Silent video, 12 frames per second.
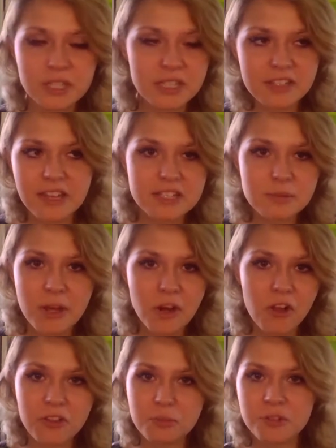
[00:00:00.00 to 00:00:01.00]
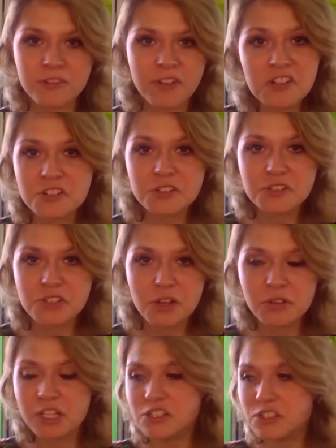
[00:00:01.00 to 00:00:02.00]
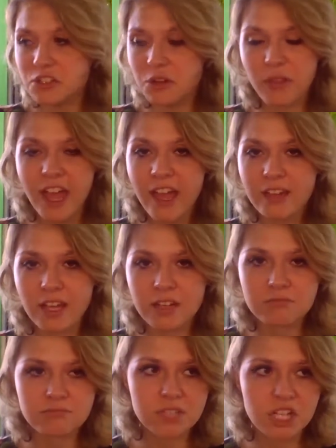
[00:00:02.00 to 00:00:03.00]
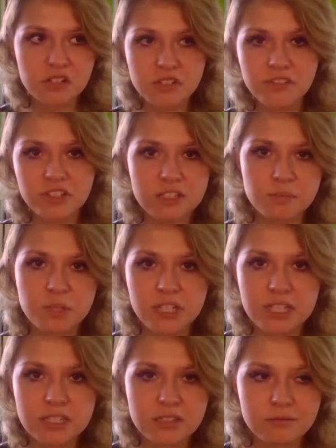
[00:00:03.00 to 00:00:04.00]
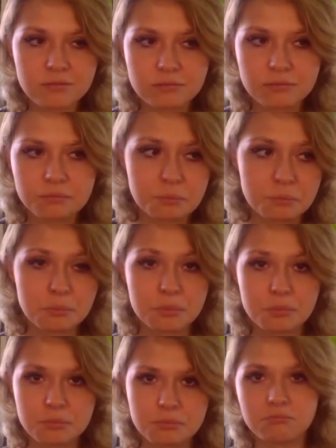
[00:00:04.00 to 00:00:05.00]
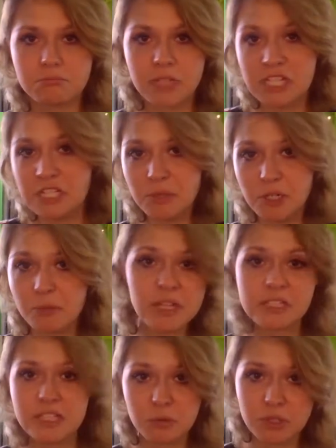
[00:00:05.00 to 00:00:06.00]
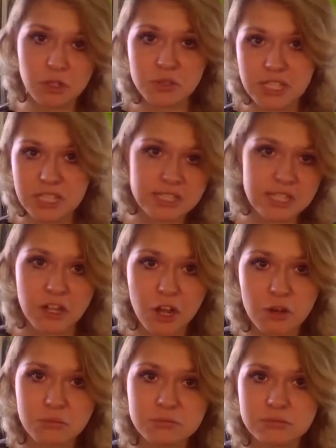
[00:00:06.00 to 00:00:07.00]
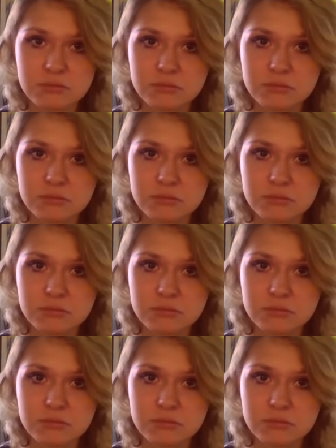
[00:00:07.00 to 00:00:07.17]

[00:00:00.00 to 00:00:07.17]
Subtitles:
Really, that's about all the professionals know. They just know that and years of experience experimenting with those things they know.